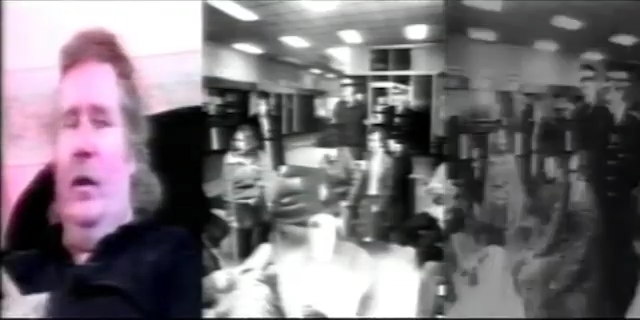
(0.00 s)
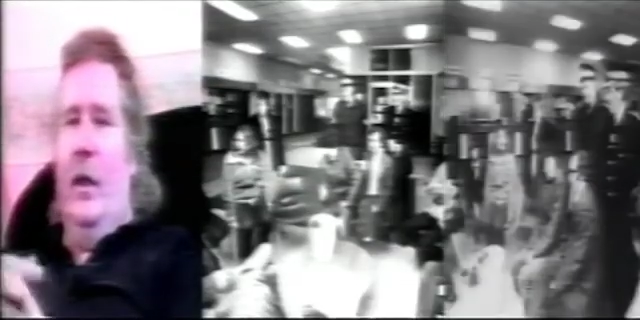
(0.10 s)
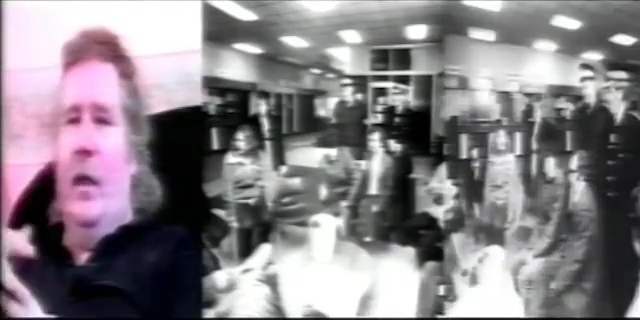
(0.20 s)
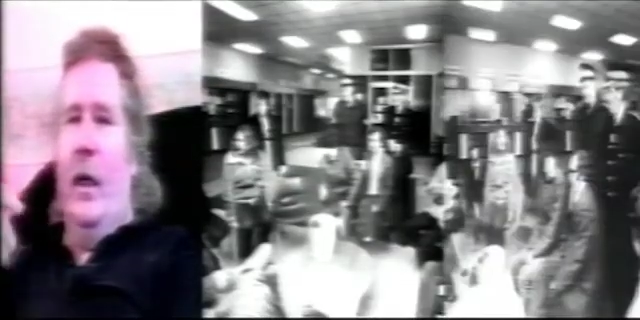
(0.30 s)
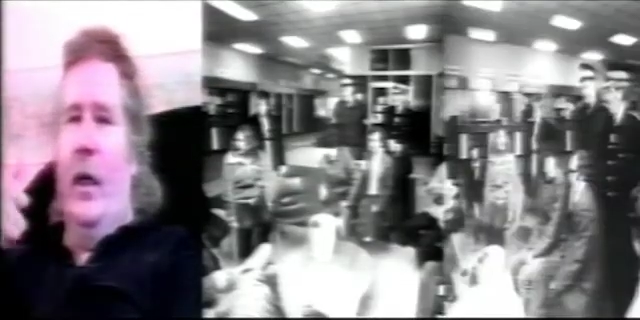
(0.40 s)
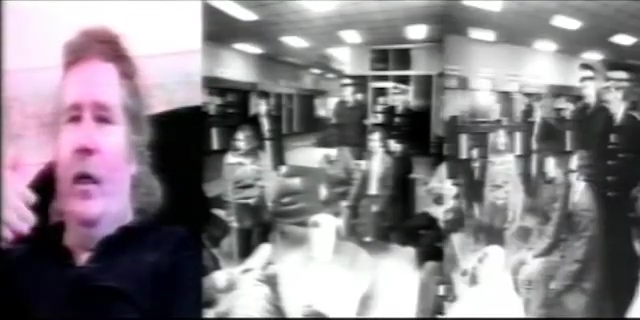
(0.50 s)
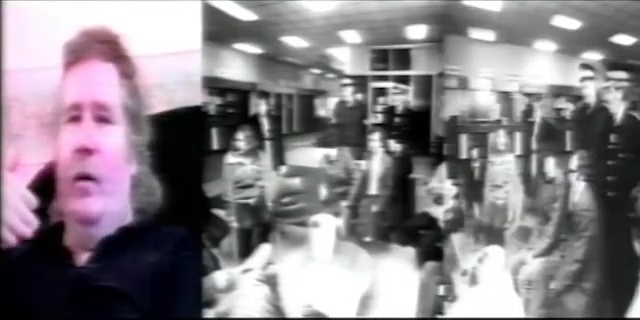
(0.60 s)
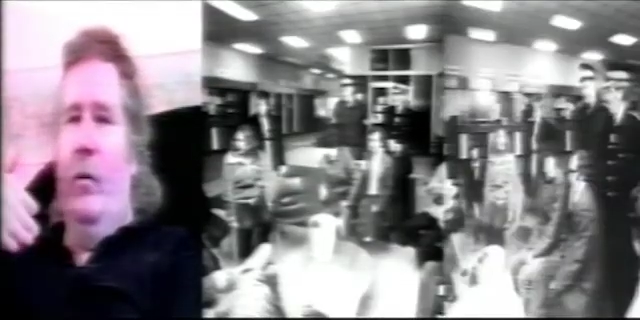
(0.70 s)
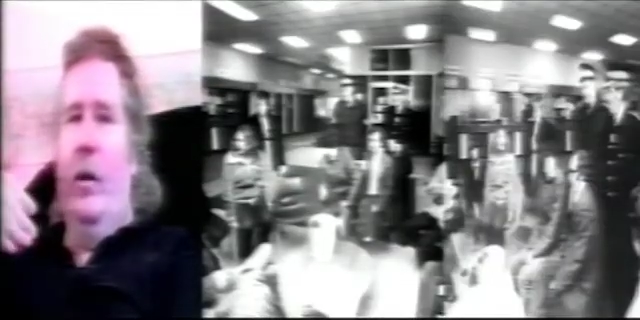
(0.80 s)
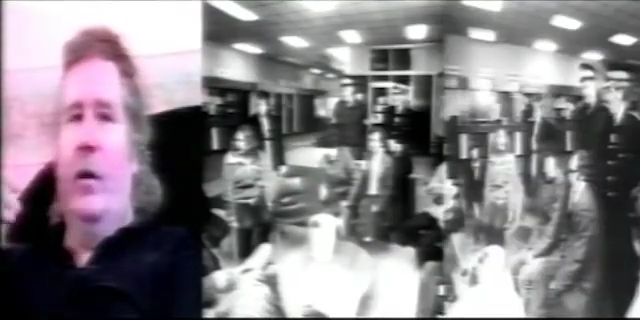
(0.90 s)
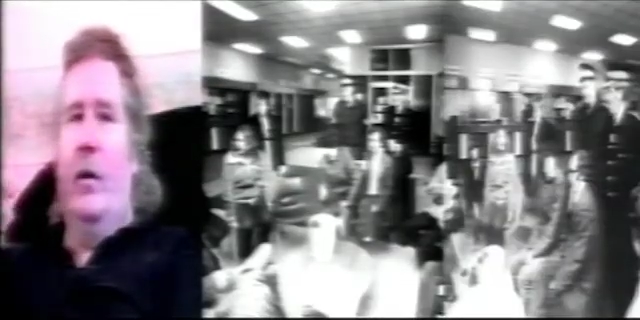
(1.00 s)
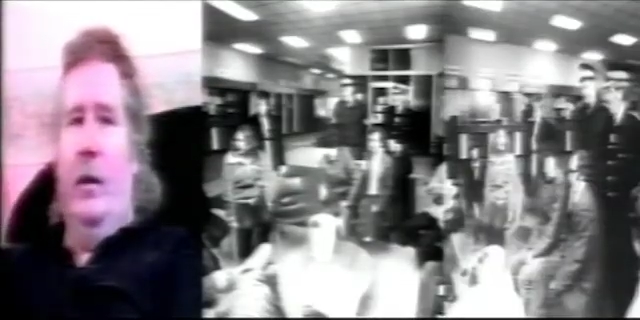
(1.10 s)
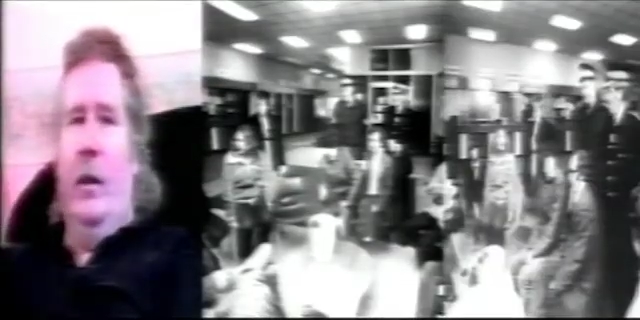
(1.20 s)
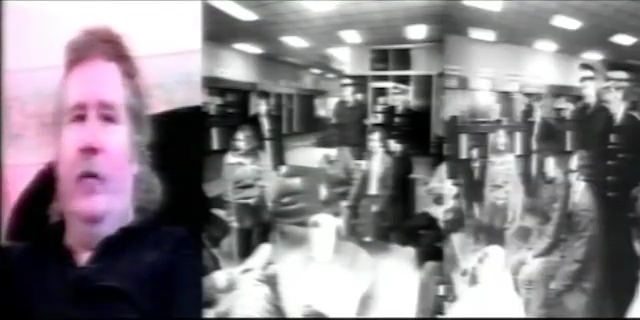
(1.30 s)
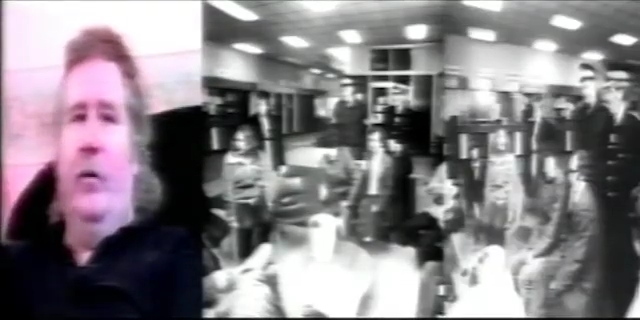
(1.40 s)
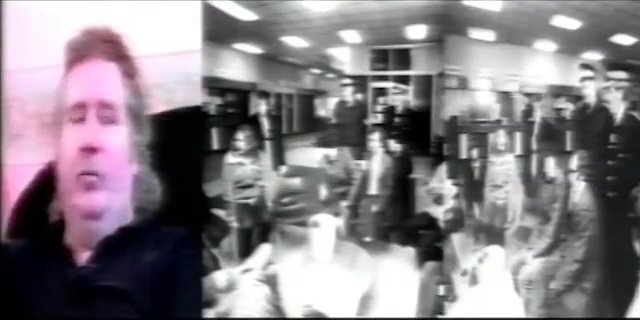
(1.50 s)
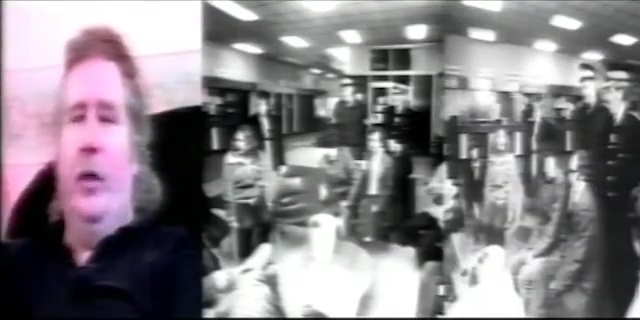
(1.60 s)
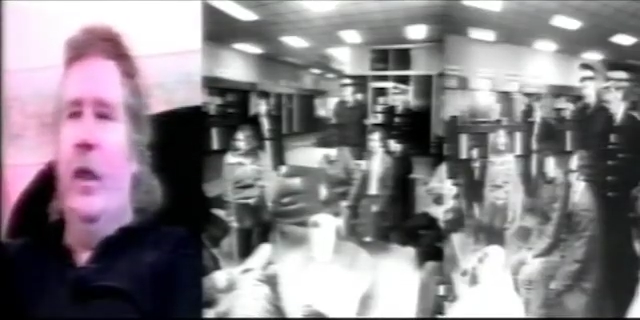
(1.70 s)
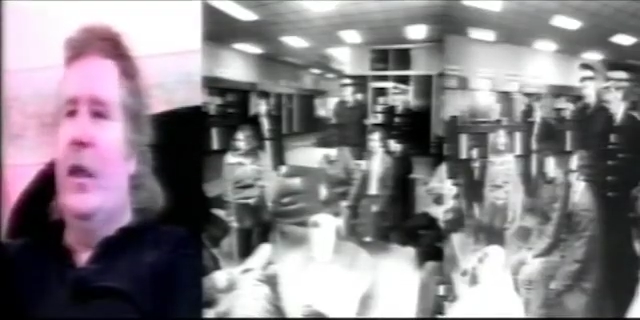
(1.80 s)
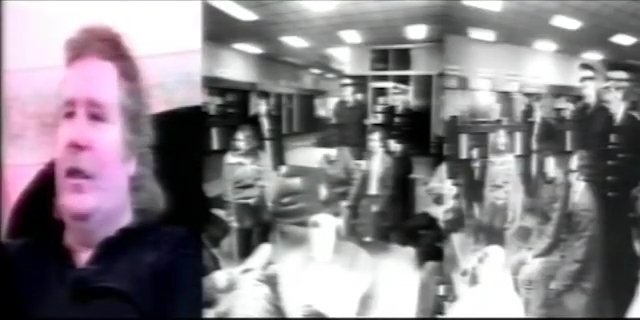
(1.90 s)
say, he'd have the
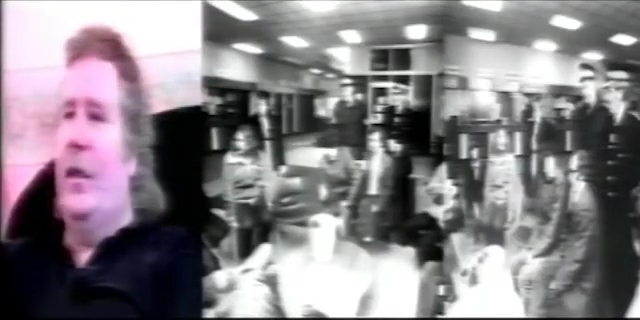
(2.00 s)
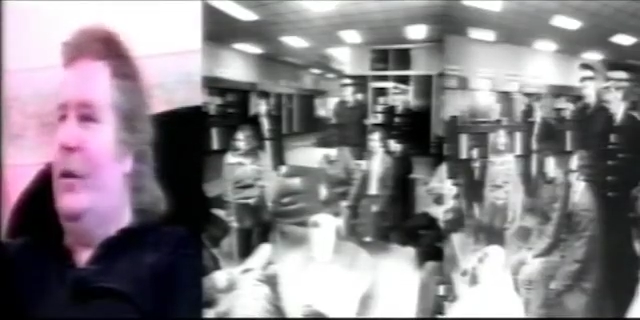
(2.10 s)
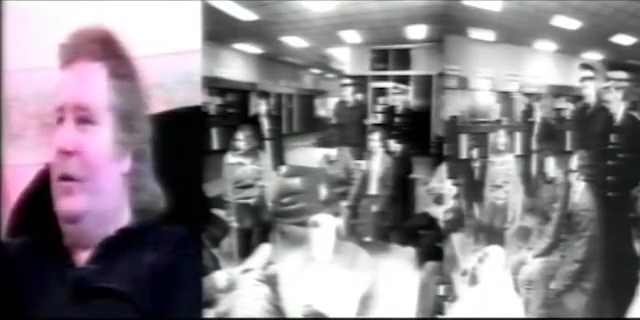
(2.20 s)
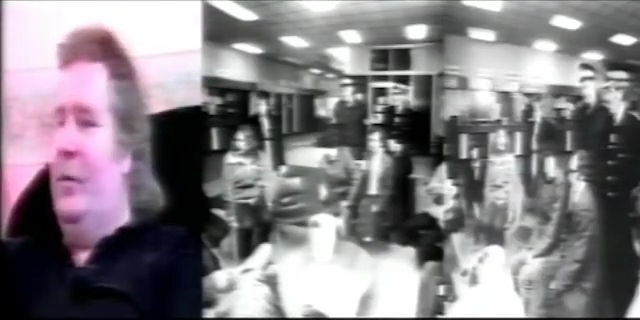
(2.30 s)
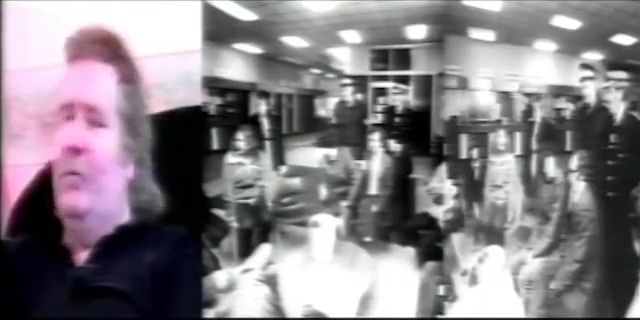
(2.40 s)
police